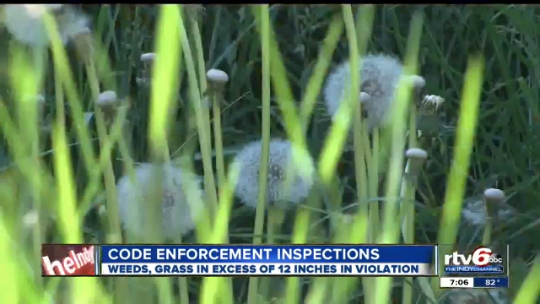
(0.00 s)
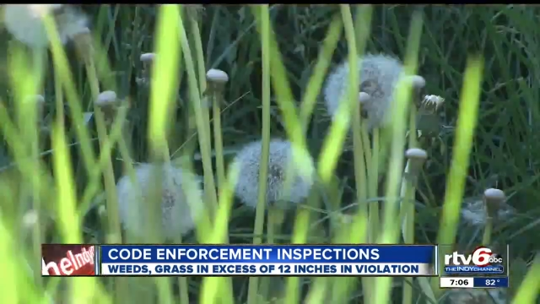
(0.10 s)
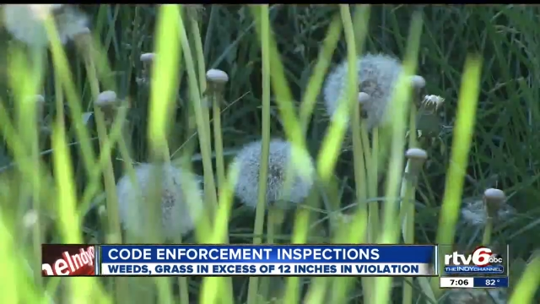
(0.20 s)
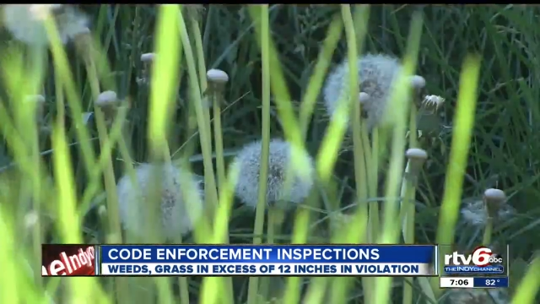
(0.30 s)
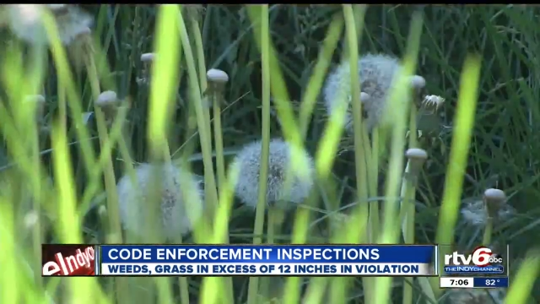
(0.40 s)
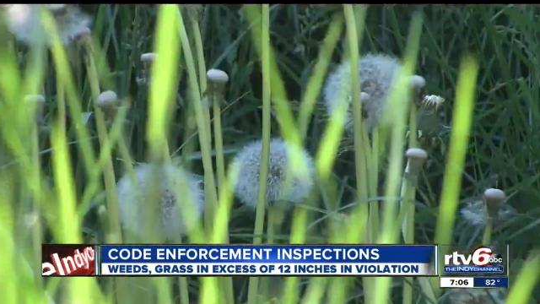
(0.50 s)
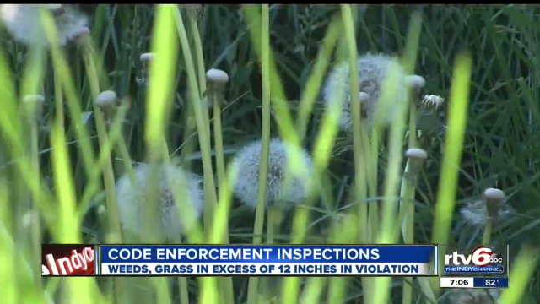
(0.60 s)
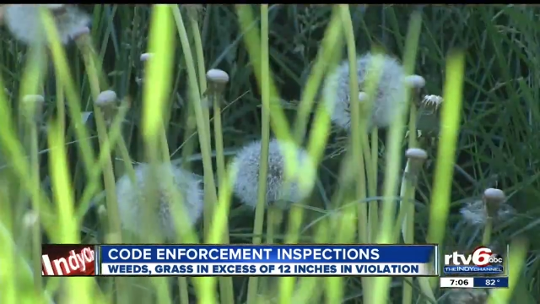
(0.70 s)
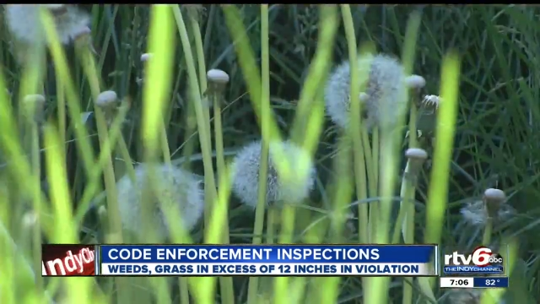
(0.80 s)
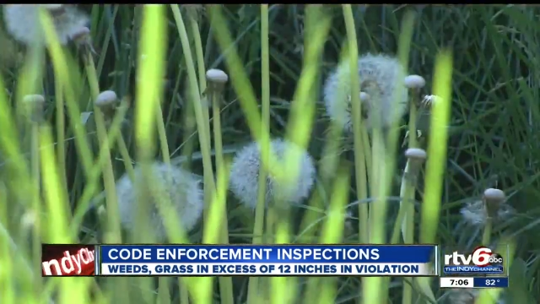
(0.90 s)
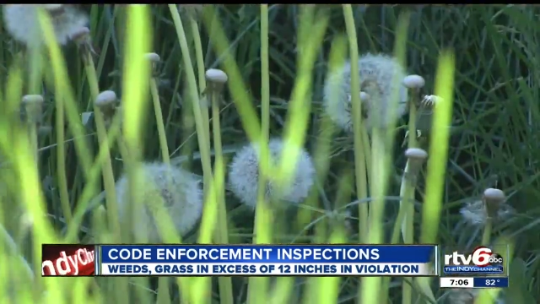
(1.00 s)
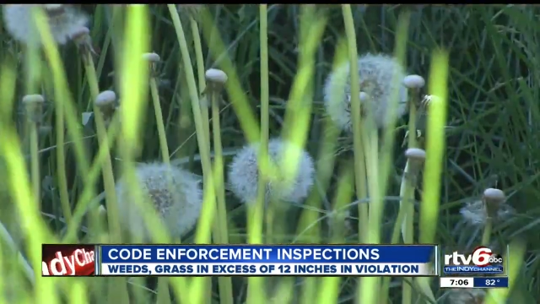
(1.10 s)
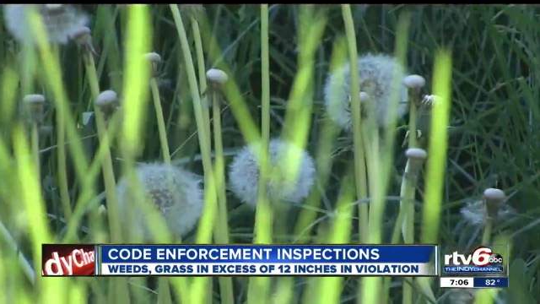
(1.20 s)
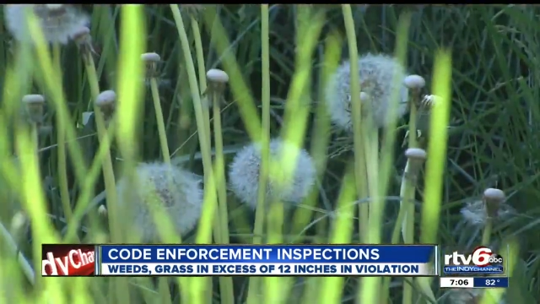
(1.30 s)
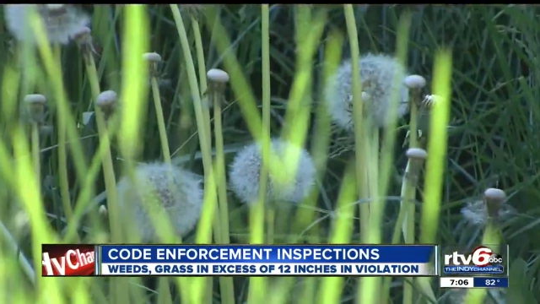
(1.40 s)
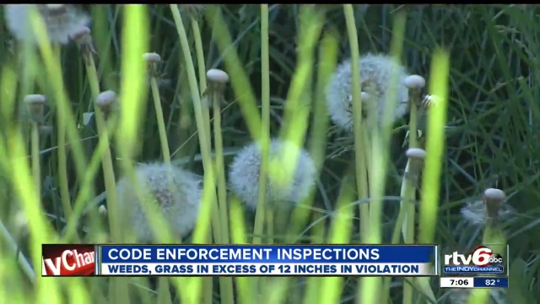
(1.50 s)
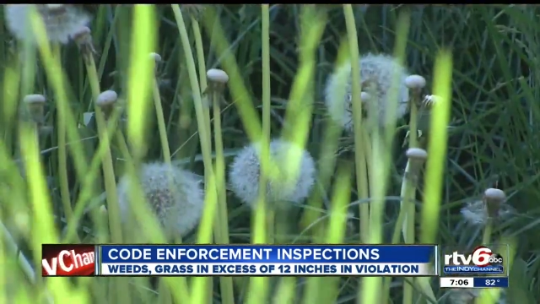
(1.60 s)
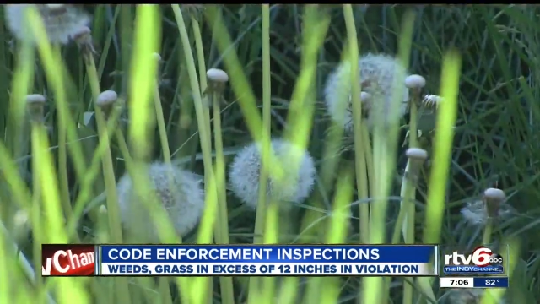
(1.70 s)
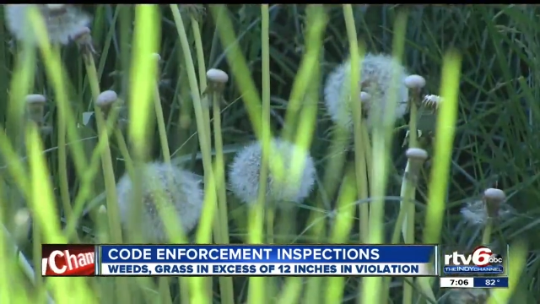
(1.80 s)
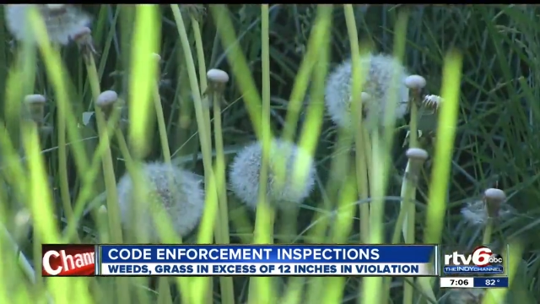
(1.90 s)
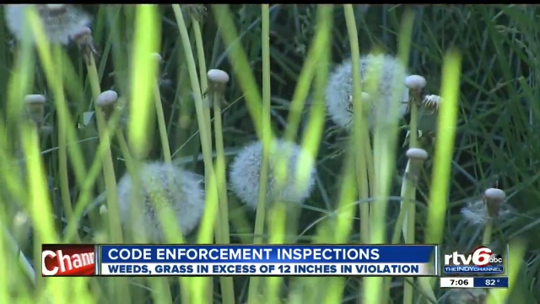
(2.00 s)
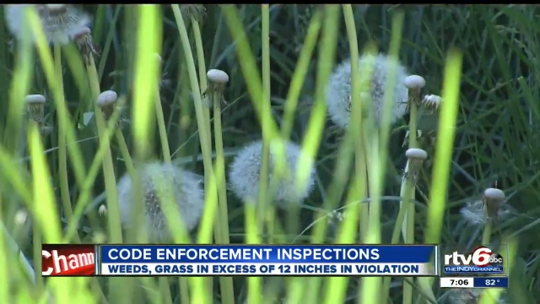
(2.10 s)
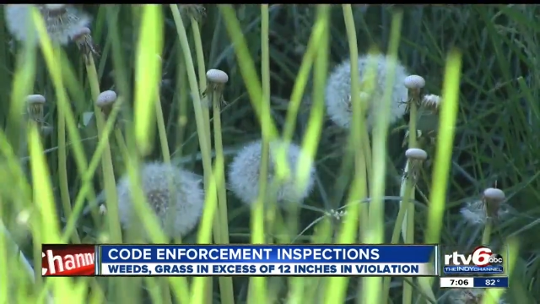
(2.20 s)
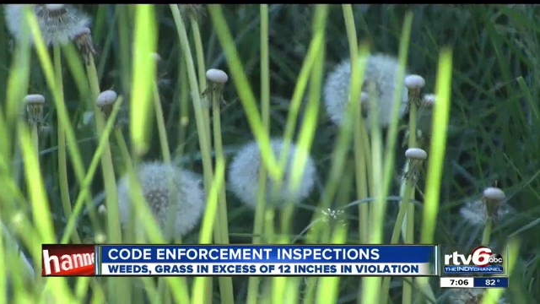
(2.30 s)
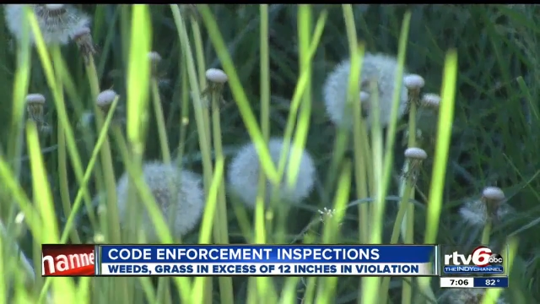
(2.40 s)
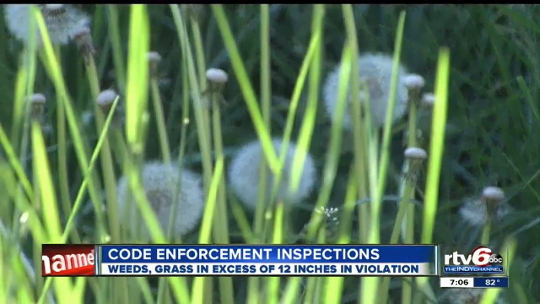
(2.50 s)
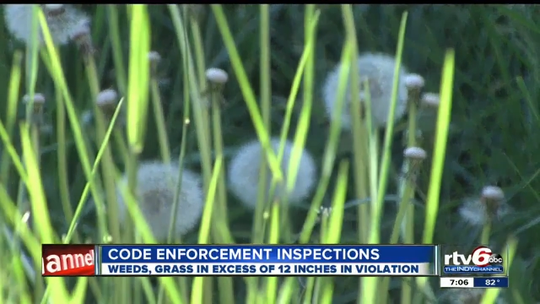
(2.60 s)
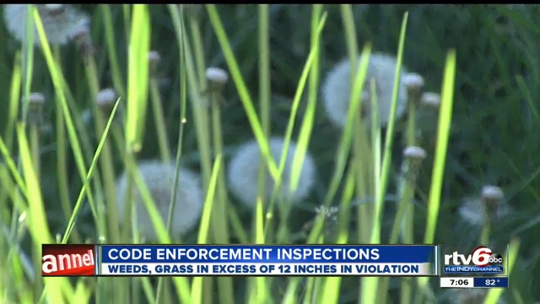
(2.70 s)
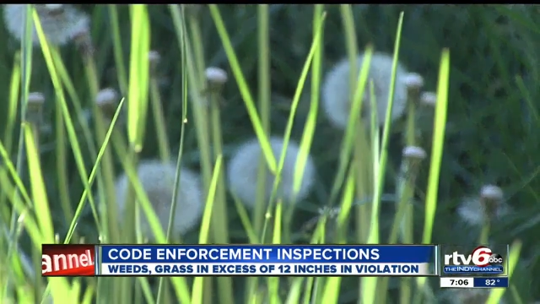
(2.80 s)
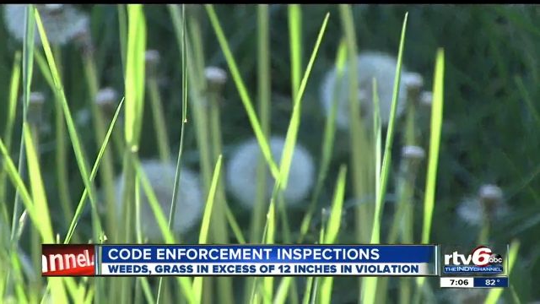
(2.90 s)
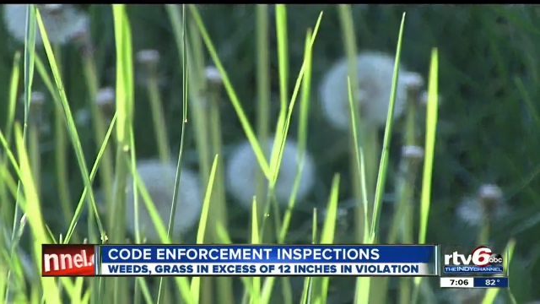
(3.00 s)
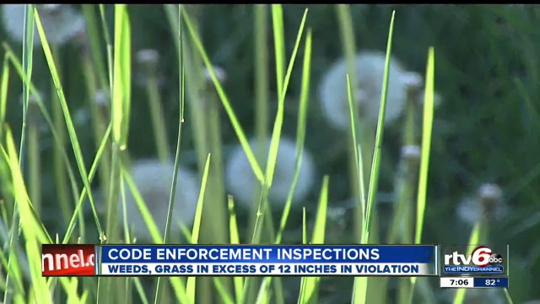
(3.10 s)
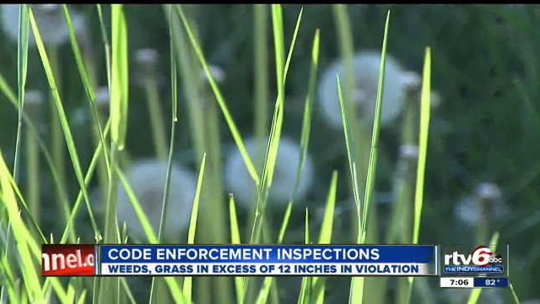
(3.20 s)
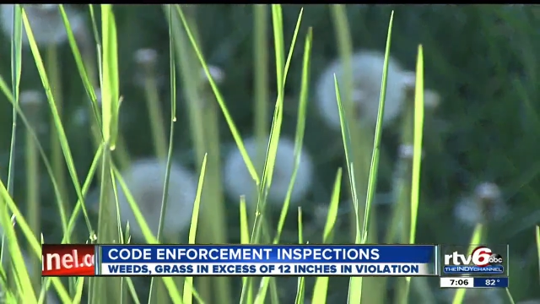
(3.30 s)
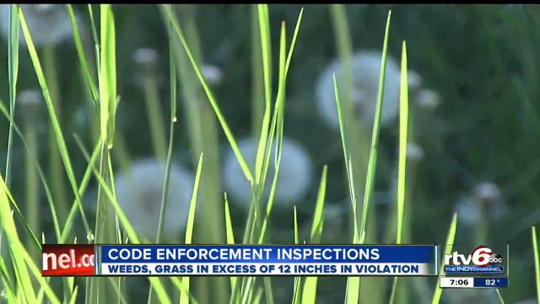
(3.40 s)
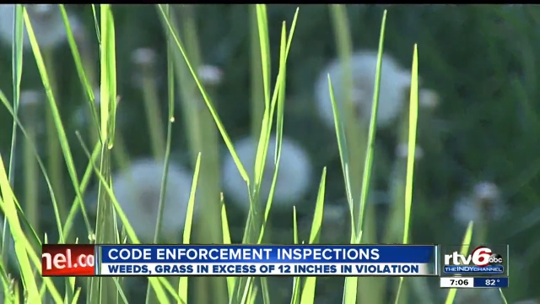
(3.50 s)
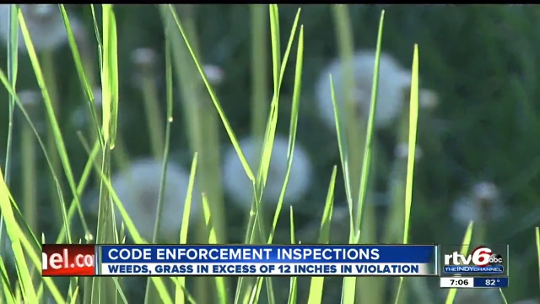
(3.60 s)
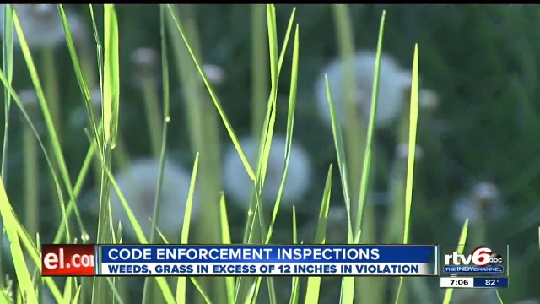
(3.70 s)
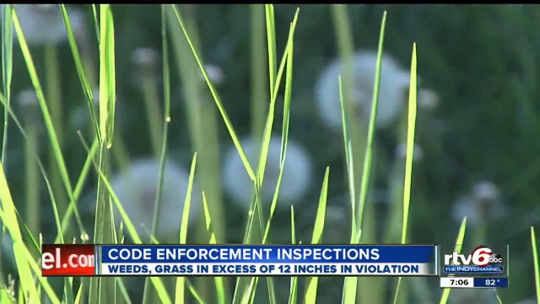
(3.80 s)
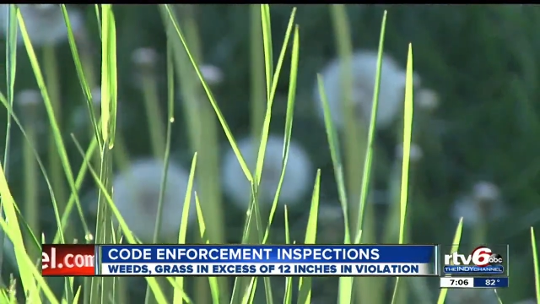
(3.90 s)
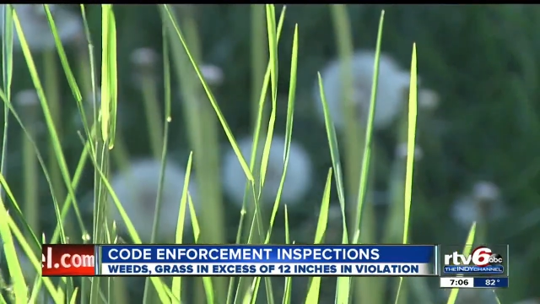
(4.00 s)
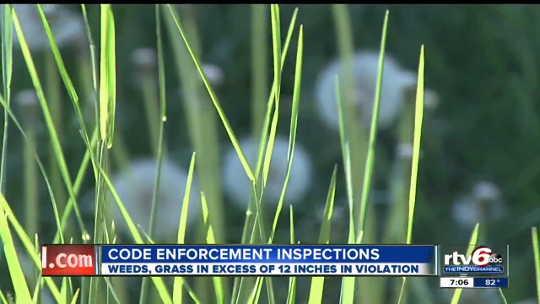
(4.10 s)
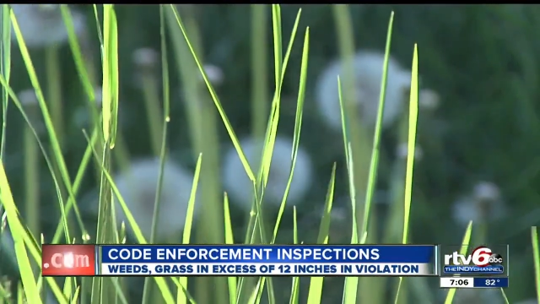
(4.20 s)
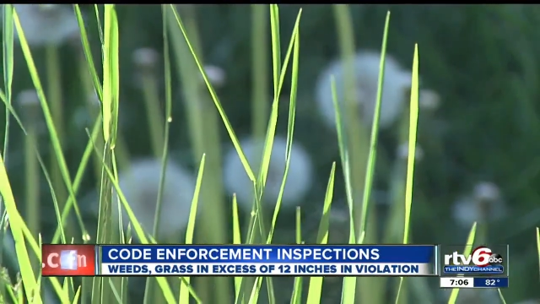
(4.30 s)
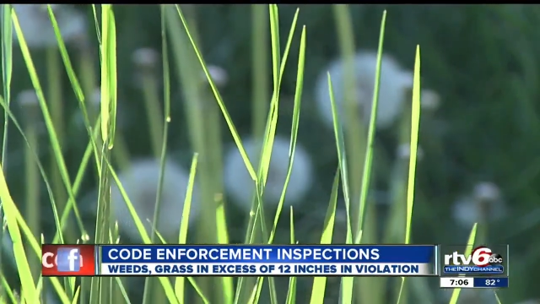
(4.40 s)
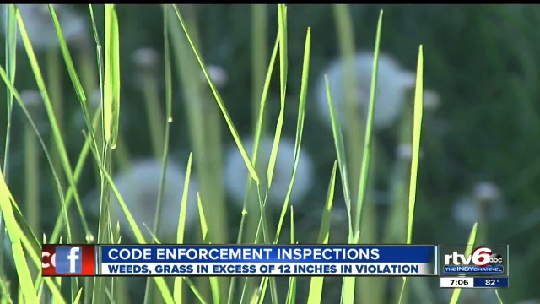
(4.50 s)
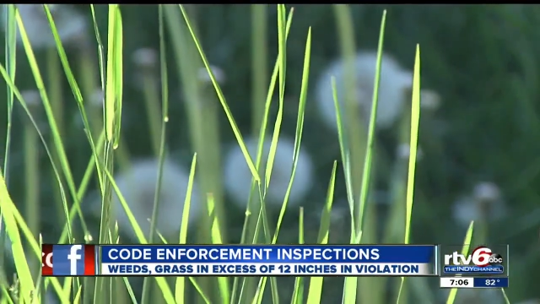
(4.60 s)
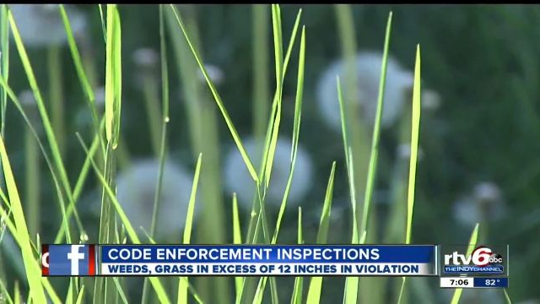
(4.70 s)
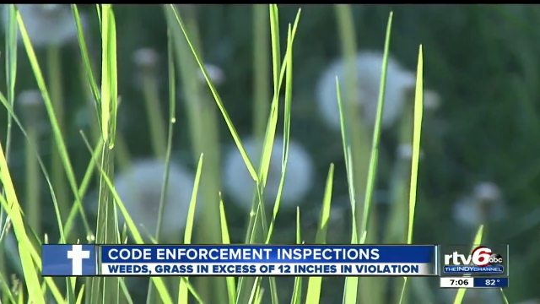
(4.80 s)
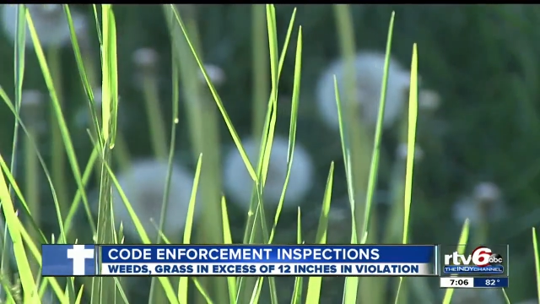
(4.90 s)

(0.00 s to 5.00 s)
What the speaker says: Nobody's mouth can be seen.